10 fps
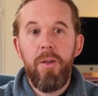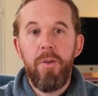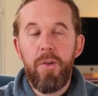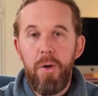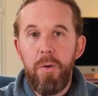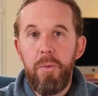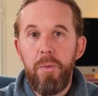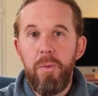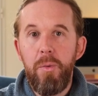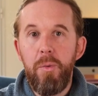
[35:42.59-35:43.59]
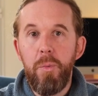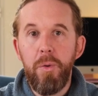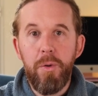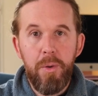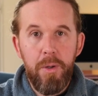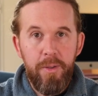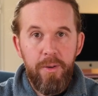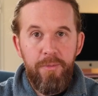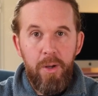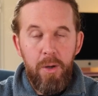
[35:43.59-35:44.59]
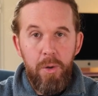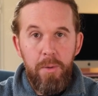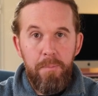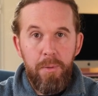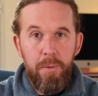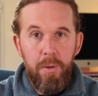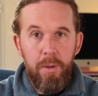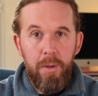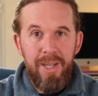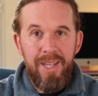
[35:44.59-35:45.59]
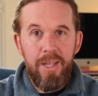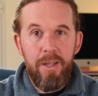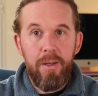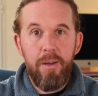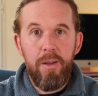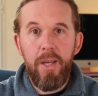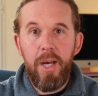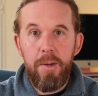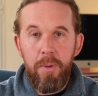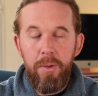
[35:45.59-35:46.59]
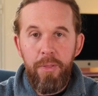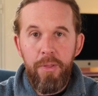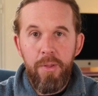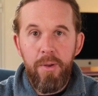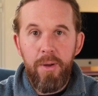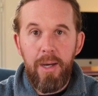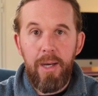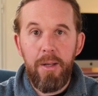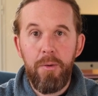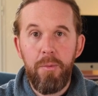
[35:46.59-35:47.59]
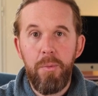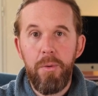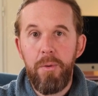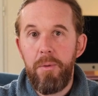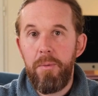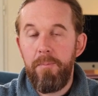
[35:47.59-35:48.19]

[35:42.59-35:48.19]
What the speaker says: So we'll do another follow-up in 9 months, and we'll